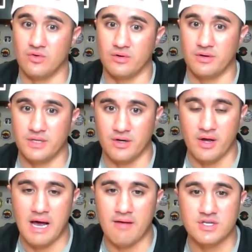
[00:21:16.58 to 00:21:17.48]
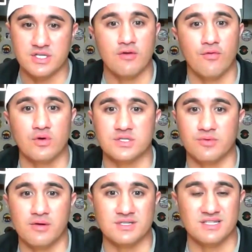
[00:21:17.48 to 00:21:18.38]
or you know average air force
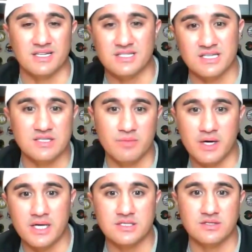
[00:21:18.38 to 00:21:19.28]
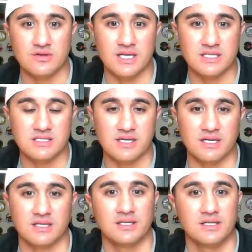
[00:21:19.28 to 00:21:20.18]
deployments is like six months so that's
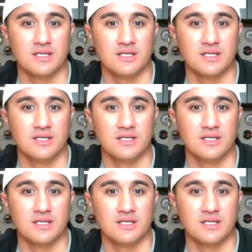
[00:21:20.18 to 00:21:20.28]
like